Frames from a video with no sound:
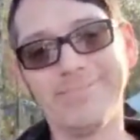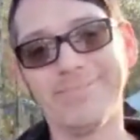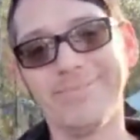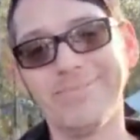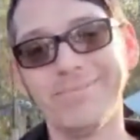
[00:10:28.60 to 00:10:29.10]

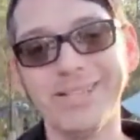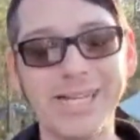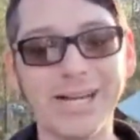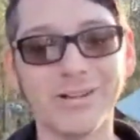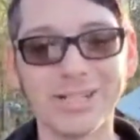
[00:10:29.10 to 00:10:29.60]
let's take a
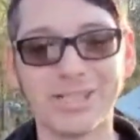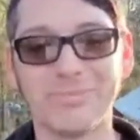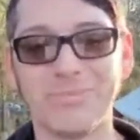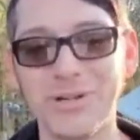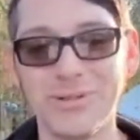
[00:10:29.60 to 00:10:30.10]
look at some
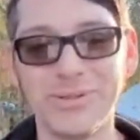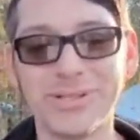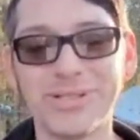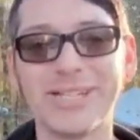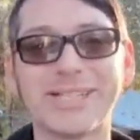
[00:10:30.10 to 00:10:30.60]
news.
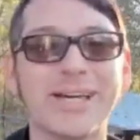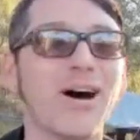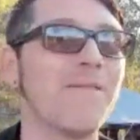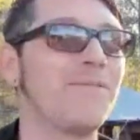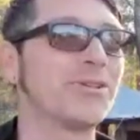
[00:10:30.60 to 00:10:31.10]
Let's get off
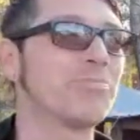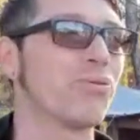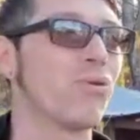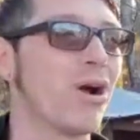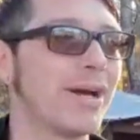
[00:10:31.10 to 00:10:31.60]
this
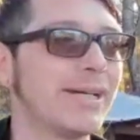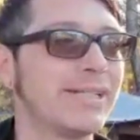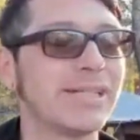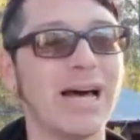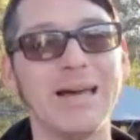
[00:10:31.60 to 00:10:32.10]
price.
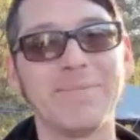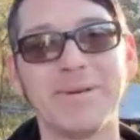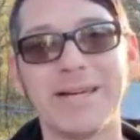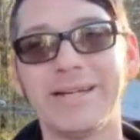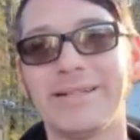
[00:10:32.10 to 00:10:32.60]
I
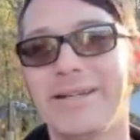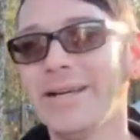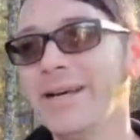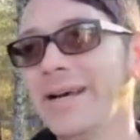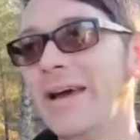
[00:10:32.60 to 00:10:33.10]
mean,
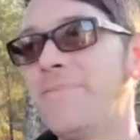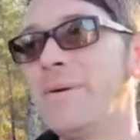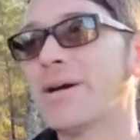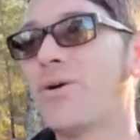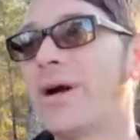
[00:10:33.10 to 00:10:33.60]
if
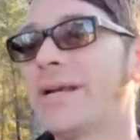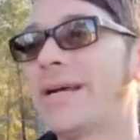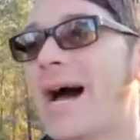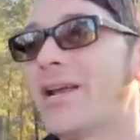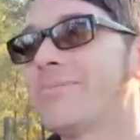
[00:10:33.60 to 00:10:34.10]
Bitcoin
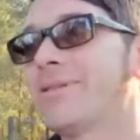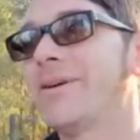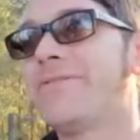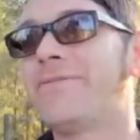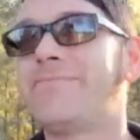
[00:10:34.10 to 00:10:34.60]
got up to
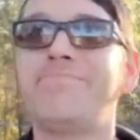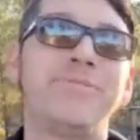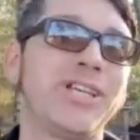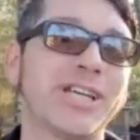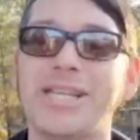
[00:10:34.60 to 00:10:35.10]

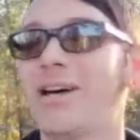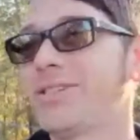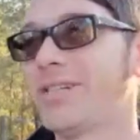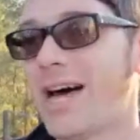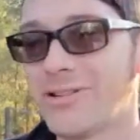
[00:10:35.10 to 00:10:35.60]

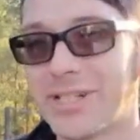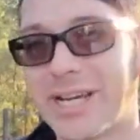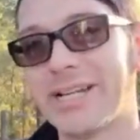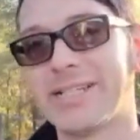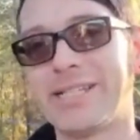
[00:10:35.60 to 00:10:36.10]
$6,000 again
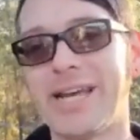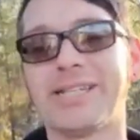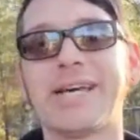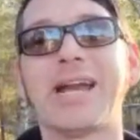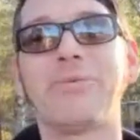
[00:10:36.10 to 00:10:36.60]
and stayed
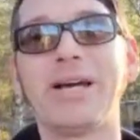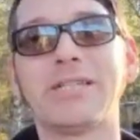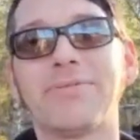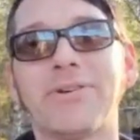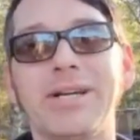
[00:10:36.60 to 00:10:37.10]
sideways
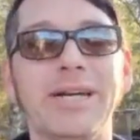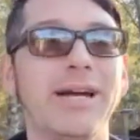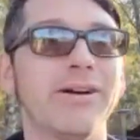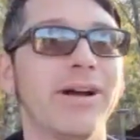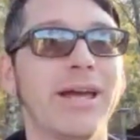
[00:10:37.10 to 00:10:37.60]
for a
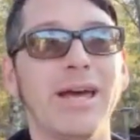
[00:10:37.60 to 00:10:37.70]
year again,